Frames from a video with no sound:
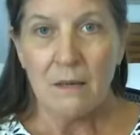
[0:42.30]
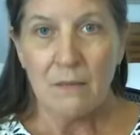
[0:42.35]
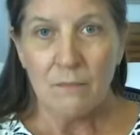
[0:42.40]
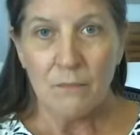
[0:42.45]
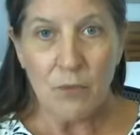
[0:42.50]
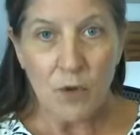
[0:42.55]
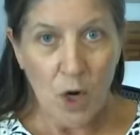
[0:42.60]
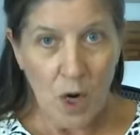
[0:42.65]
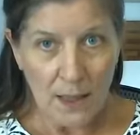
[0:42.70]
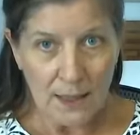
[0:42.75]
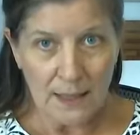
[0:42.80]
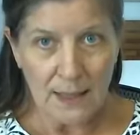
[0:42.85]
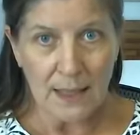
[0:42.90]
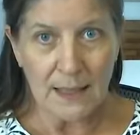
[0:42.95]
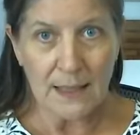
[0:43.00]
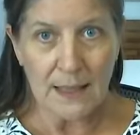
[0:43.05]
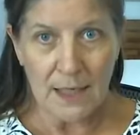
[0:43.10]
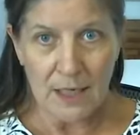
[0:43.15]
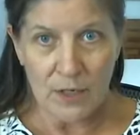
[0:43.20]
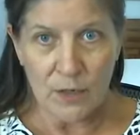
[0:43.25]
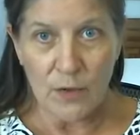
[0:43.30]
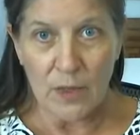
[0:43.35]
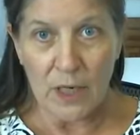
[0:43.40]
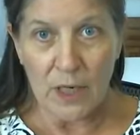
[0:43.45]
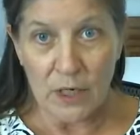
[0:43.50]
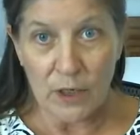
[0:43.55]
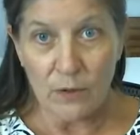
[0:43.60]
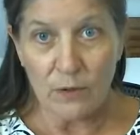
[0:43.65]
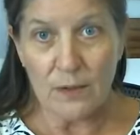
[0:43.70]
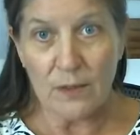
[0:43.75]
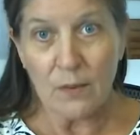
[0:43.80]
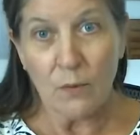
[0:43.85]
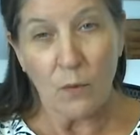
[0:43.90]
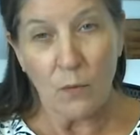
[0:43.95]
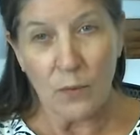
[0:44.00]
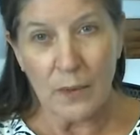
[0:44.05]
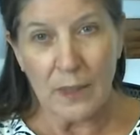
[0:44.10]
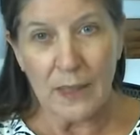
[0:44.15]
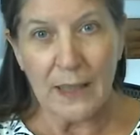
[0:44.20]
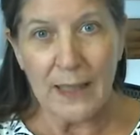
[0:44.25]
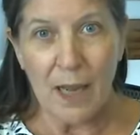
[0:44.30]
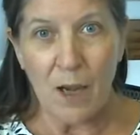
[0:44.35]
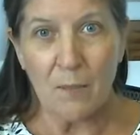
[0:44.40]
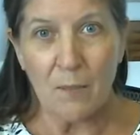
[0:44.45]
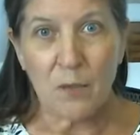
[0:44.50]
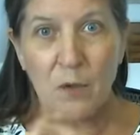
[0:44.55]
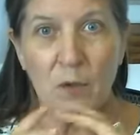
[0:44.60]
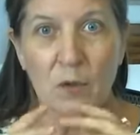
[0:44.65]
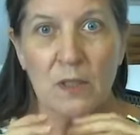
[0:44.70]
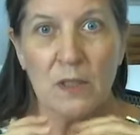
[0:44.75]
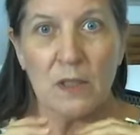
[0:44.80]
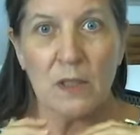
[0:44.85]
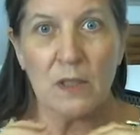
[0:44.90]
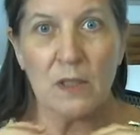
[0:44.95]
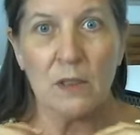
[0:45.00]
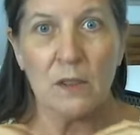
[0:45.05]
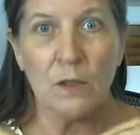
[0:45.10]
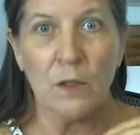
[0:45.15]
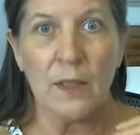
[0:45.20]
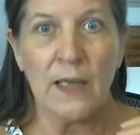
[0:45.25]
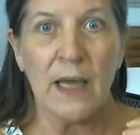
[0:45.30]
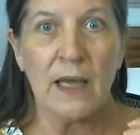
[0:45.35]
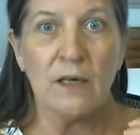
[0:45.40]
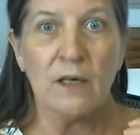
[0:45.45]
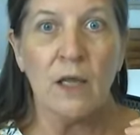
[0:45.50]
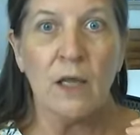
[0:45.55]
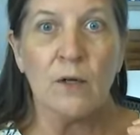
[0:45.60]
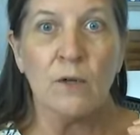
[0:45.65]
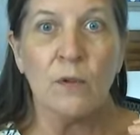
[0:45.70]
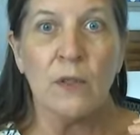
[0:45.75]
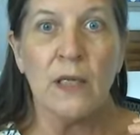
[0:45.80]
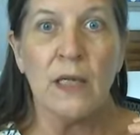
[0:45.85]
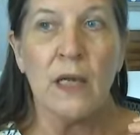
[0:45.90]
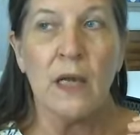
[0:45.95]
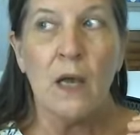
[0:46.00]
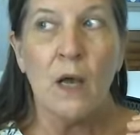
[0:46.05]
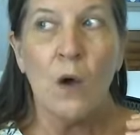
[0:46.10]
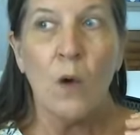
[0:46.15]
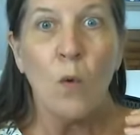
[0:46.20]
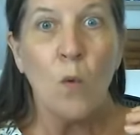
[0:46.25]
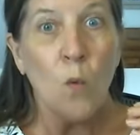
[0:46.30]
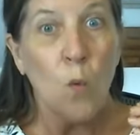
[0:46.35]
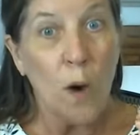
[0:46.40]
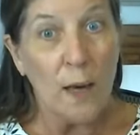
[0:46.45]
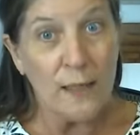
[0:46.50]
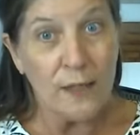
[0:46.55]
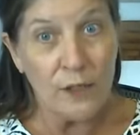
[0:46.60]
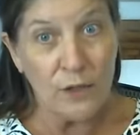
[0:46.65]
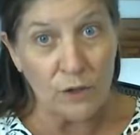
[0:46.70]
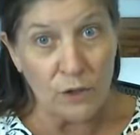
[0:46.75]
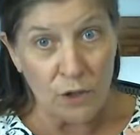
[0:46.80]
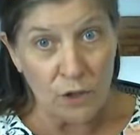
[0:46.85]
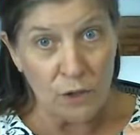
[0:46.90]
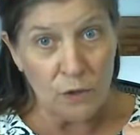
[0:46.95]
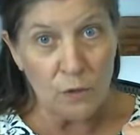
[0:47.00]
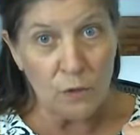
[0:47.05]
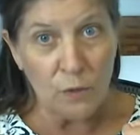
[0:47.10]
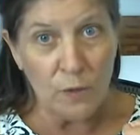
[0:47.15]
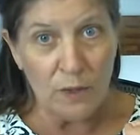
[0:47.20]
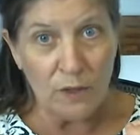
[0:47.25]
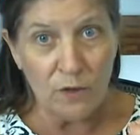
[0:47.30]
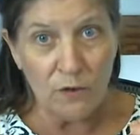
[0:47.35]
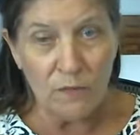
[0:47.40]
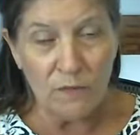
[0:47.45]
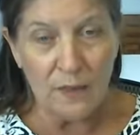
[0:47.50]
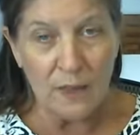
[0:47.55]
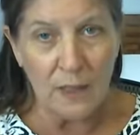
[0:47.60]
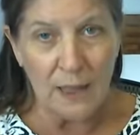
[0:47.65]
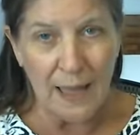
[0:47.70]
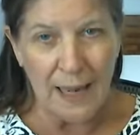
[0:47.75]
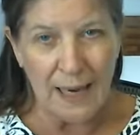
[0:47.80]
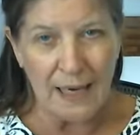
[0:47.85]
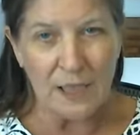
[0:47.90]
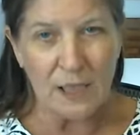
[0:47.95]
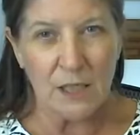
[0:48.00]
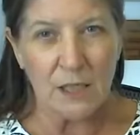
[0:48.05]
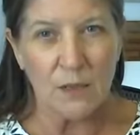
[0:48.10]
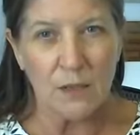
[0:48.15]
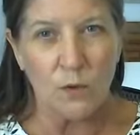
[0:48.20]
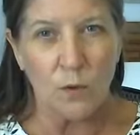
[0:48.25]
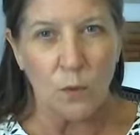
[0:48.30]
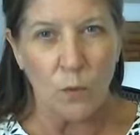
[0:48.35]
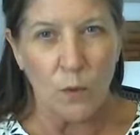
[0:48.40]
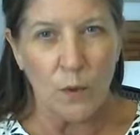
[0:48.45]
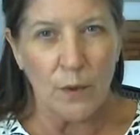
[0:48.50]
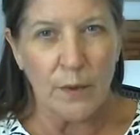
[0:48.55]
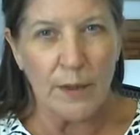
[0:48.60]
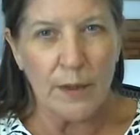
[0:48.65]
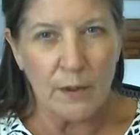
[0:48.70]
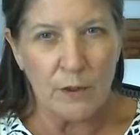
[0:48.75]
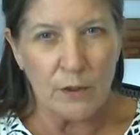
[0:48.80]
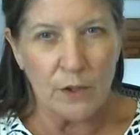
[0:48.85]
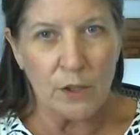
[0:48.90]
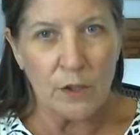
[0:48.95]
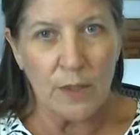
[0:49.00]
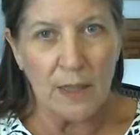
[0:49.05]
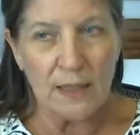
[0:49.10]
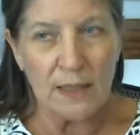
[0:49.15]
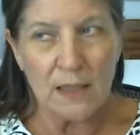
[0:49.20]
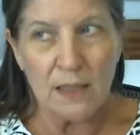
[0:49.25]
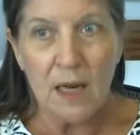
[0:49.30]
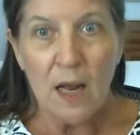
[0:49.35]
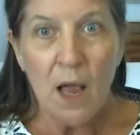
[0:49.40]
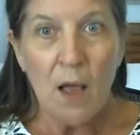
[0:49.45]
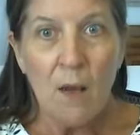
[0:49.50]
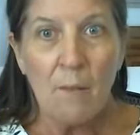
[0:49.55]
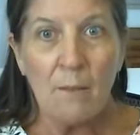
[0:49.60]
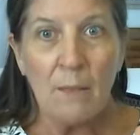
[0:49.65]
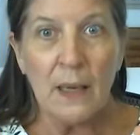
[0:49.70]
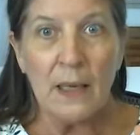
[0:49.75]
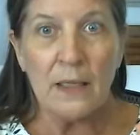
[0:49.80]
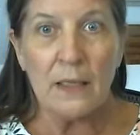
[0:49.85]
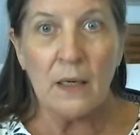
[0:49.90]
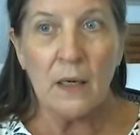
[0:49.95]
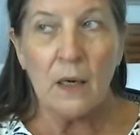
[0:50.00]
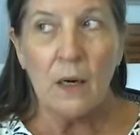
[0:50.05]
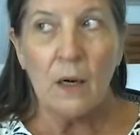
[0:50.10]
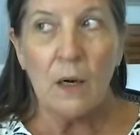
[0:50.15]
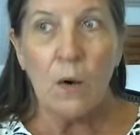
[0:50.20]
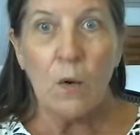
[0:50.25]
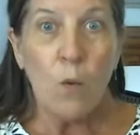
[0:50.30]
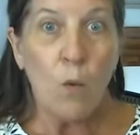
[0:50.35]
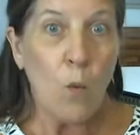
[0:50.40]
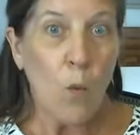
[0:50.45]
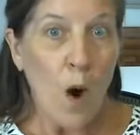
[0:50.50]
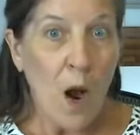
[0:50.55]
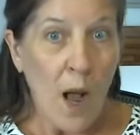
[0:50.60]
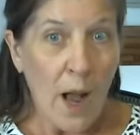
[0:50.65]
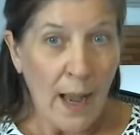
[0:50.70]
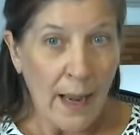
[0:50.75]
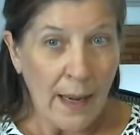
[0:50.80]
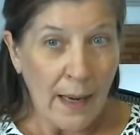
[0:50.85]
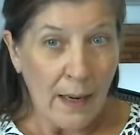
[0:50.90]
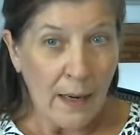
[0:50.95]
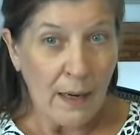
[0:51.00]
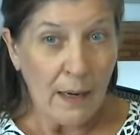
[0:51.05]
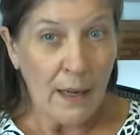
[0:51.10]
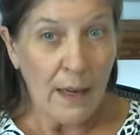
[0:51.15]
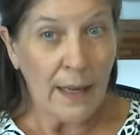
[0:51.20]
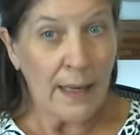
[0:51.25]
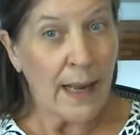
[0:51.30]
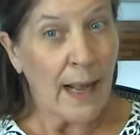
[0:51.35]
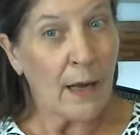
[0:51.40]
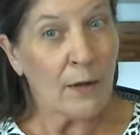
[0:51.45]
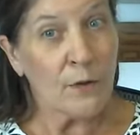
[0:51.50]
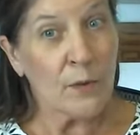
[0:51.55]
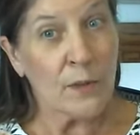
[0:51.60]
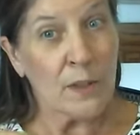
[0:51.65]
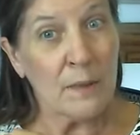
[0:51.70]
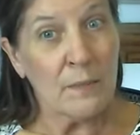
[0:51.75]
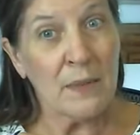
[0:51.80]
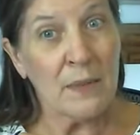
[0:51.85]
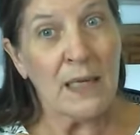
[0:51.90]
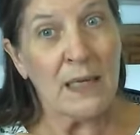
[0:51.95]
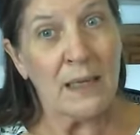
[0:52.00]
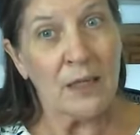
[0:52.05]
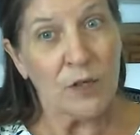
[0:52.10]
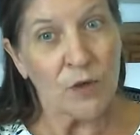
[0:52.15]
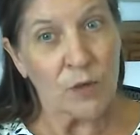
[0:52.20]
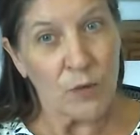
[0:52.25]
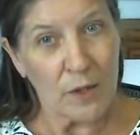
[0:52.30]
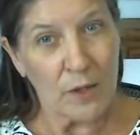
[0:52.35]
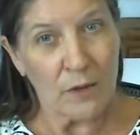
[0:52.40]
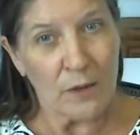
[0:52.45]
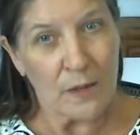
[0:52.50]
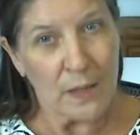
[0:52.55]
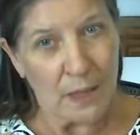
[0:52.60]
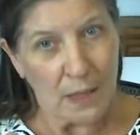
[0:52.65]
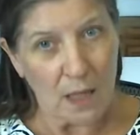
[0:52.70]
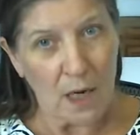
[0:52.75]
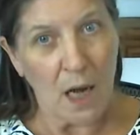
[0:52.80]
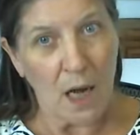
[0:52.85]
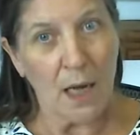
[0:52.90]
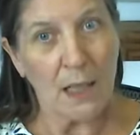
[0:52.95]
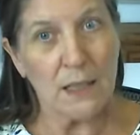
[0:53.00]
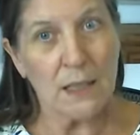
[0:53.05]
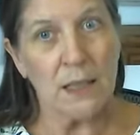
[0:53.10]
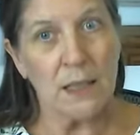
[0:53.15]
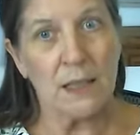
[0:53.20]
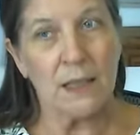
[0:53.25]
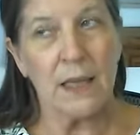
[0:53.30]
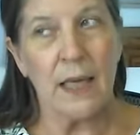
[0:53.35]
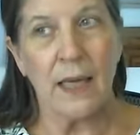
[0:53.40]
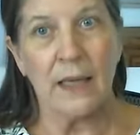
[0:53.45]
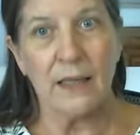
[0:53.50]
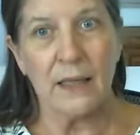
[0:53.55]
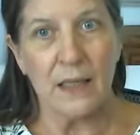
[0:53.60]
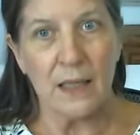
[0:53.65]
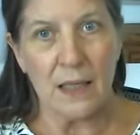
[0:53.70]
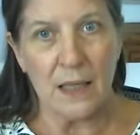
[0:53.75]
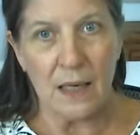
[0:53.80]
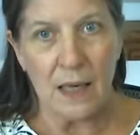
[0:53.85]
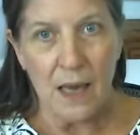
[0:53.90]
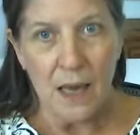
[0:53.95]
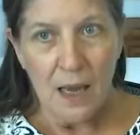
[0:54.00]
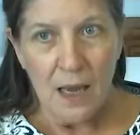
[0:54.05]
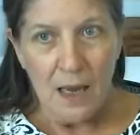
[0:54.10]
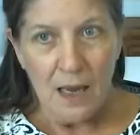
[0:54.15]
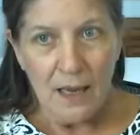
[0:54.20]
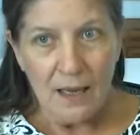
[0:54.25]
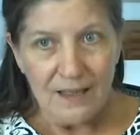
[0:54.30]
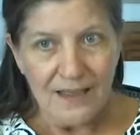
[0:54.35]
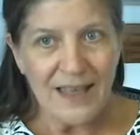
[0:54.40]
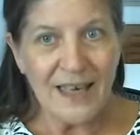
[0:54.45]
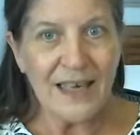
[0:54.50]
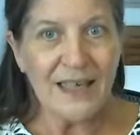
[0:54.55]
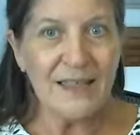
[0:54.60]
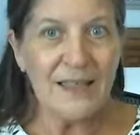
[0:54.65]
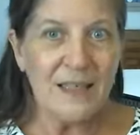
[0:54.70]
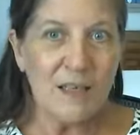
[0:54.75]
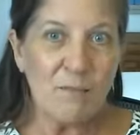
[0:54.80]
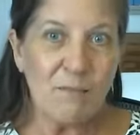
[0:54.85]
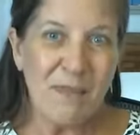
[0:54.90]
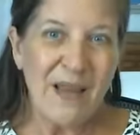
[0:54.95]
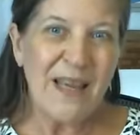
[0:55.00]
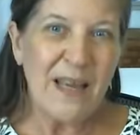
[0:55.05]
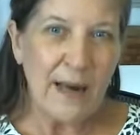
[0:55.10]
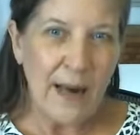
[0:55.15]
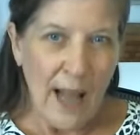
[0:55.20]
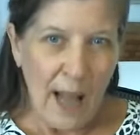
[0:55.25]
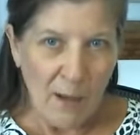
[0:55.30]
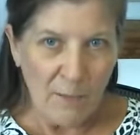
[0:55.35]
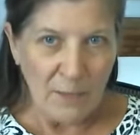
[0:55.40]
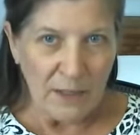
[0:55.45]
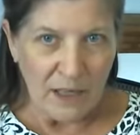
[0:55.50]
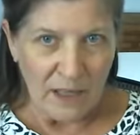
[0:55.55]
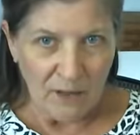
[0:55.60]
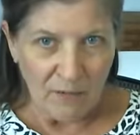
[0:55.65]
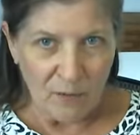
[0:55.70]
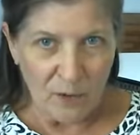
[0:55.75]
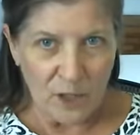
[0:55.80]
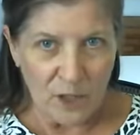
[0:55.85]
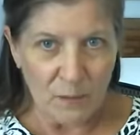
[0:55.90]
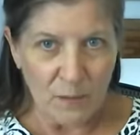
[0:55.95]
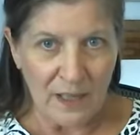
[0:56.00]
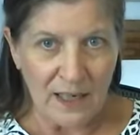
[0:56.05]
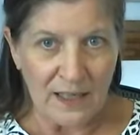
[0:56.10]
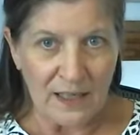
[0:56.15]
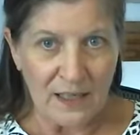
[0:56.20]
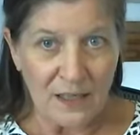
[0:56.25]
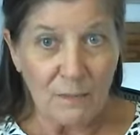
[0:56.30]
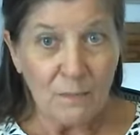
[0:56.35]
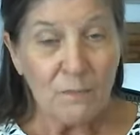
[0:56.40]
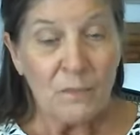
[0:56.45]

process that you can use that will really help you look at not only what to do when you feel anxious or worried or stressed, but why and how to eliminate the triggers and the causes and the things that make it happen in the first place.